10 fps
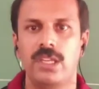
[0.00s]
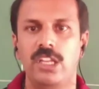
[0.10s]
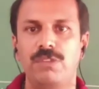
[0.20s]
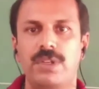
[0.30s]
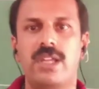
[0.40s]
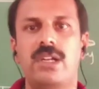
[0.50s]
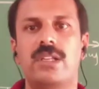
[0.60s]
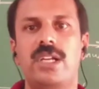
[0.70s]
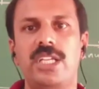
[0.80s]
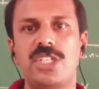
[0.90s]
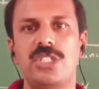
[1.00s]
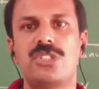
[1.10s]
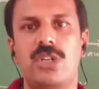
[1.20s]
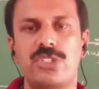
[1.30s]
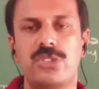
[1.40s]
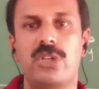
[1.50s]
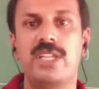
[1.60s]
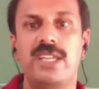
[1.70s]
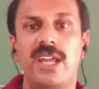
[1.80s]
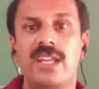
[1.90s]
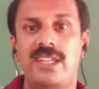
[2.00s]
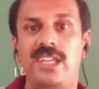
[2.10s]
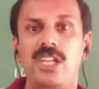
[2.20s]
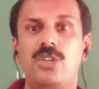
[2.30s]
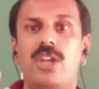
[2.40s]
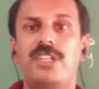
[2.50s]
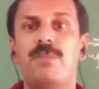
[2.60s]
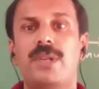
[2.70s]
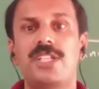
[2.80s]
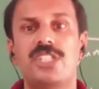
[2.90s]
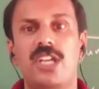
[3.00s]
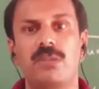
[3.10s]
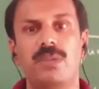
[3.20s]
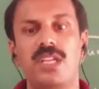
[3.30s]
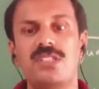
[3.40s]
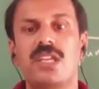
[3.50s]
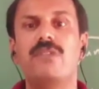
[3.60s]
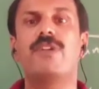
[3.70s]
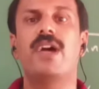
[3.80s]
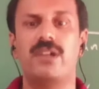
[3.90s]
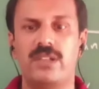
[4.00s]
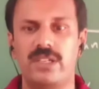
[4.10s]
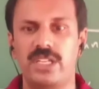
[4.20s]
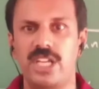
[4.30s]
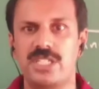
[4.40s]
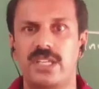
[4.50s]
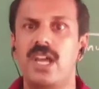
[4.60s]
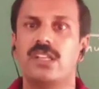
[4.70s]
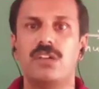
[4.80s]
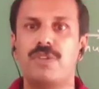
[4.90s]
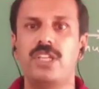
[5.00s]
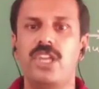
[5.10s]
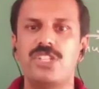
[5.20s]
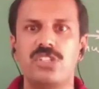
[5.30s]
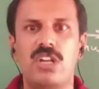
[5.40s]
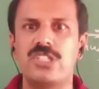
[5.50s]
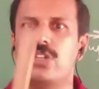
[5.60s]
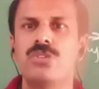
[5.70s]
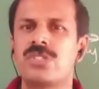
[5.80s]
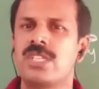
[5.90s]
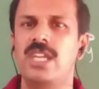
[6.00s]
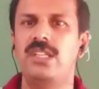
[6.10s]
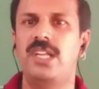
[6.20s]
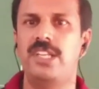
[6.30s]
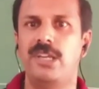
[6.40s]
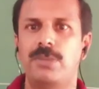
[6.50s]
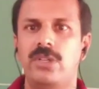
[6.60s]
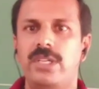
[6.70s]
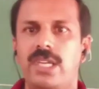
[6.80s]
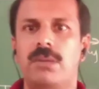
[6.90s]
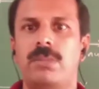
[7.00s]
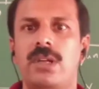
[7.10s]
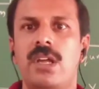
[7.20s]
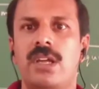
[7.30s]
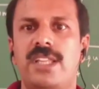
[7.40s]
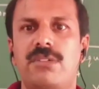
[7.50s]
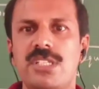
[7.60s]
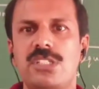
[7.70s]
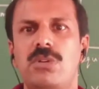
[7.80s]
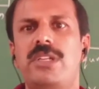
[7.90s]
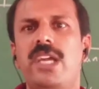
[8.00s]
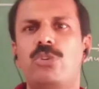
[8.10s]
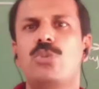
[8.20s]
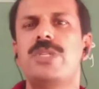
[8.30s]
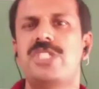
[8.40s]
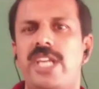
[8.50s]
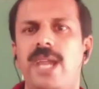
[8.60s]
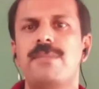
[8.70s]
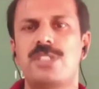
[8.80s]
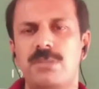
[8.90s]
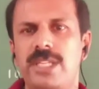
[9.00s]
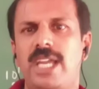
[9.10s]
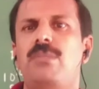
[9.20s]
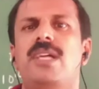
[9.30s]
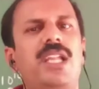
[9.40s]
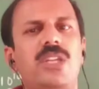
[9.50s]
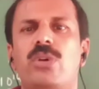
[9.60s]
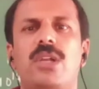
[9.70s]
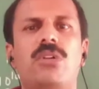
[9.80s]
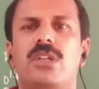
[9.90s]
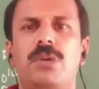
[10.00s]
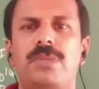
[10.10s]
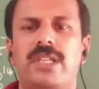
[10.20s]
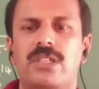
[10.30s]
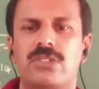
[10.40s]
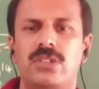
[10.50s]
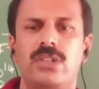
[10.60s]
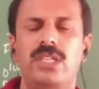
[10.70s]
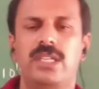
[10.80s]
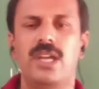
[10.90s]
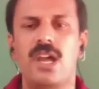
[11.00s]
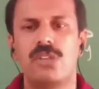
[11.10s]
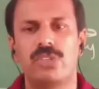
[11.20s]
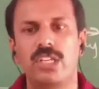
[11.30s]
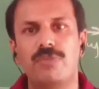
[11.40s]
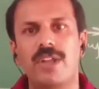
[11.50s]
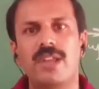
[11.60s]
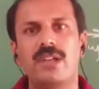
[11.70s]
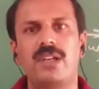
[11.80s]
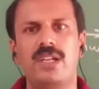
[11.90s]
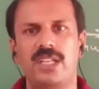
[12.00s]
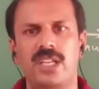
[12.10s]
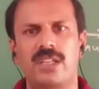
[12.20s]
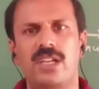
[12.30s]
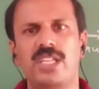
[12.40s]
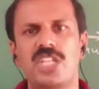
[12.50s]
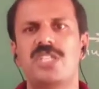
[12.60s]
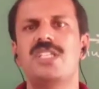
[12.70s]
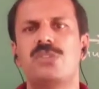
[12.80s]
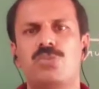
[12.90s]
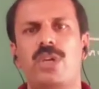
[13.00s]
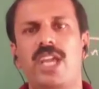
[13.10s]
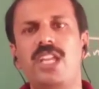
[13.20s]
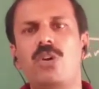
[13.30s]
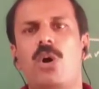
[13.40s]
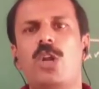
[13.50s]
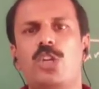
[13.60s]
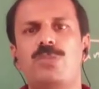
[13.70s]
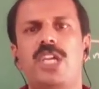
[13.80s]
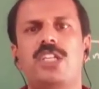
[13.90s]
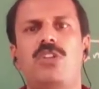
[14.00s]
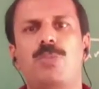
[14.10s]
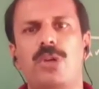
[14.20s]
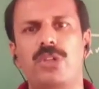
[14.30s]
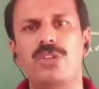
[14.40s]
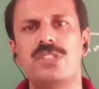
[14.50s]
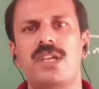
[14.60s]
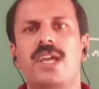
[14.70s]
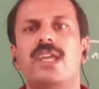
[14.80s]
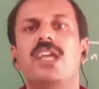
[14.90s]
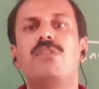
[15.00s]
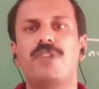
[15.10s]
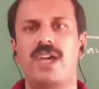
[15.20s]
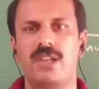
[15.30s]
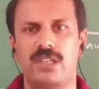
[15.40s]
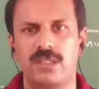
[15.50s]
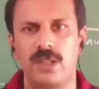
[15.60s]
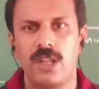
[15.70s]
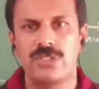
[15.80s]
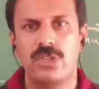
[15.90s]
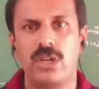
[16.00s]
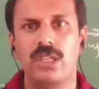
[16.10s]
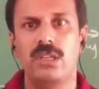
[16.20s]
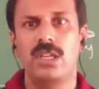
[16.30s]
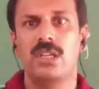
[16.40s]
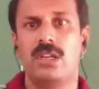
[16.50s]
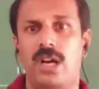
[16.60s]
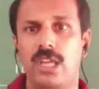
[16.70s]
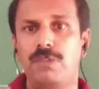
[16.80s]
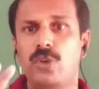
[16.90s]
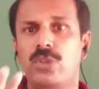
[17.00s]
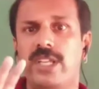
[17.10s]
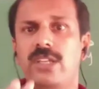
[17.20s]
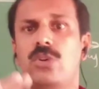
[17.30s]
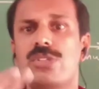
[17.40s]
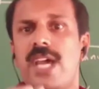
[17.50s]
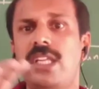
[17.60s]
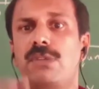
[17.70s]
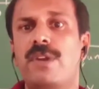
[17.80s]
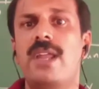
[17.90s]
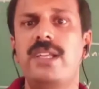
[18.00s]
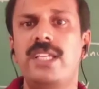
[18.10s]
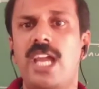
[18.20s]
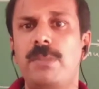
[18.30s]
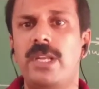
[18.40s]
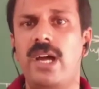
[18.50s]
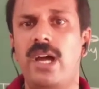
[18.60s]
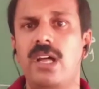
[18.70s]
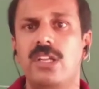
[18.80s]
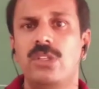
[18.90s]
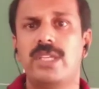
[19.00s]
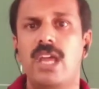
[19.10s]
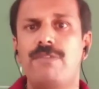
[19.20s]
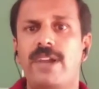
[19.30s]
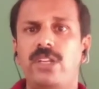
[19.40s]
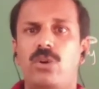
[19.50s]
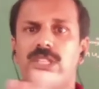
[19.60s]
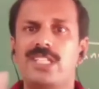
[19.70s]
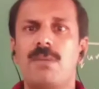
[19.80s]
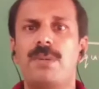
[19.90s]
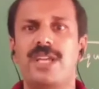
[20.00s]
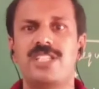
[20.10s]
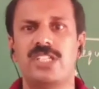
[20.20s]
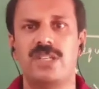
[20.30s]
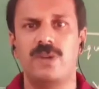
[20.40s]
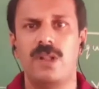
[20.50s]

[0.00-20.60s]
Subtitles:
Infrared radiation is also heat or temperature means infrared radiation. The frequency also you see in the table. Okay. Otherwise it will take too much time. Simply I am telling you cannot remember it. So, okay. So infrared radiation is, so any hot object will produce infrared. So if you use an infrared camera, you can find out the temperature.